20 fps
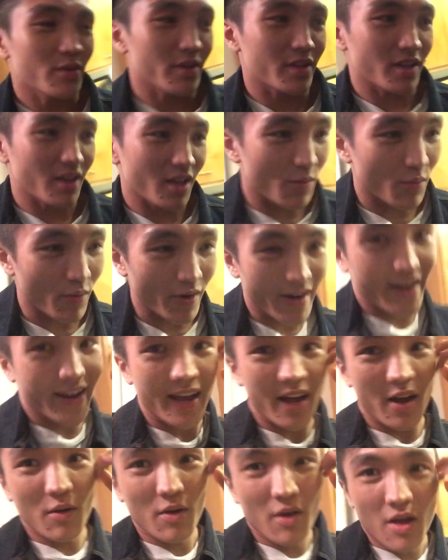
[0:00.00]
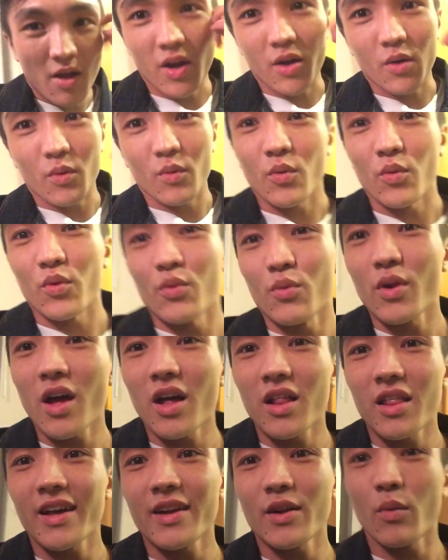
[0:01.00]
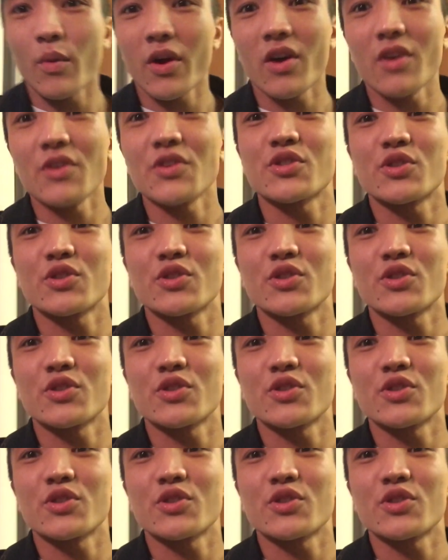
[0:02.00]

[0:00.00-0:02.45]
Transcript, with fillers: to a club right now, but we're not allowed to wear our